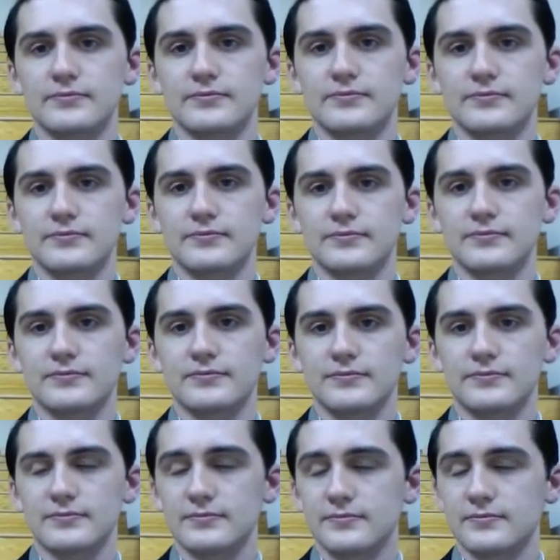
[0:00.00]

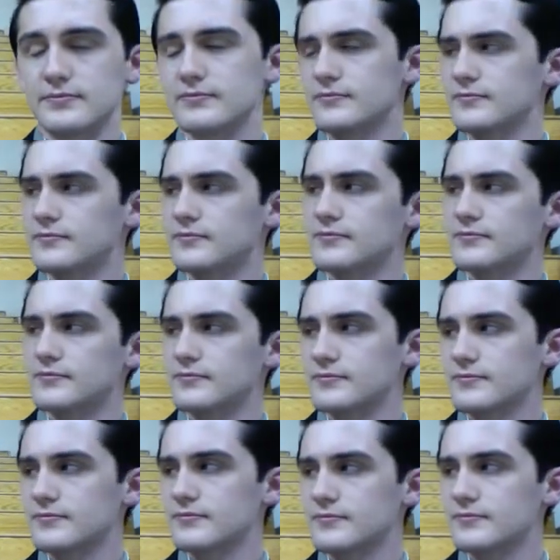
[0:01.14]

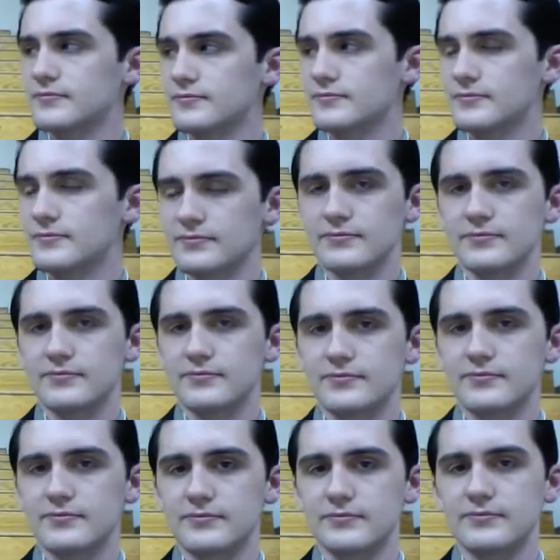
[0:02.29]
This person isn't speaking.